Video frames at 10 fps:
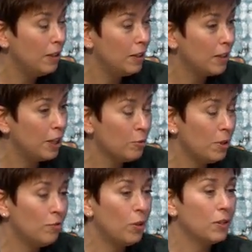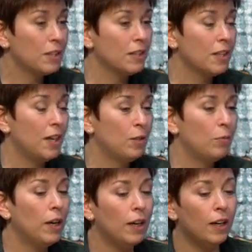Everybody focuses on,
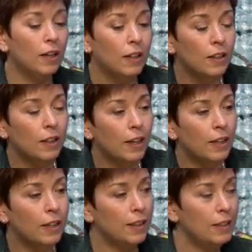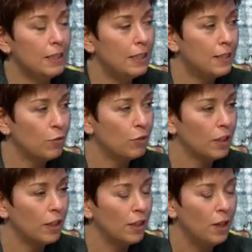well, I need to eat
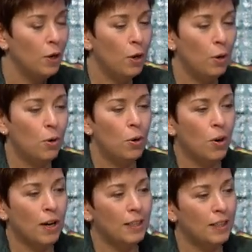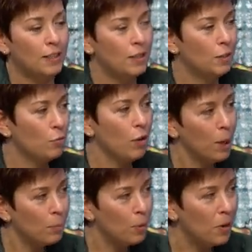differently, or I need to
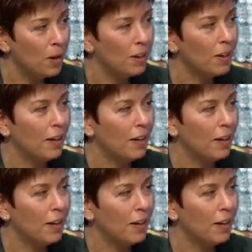run more.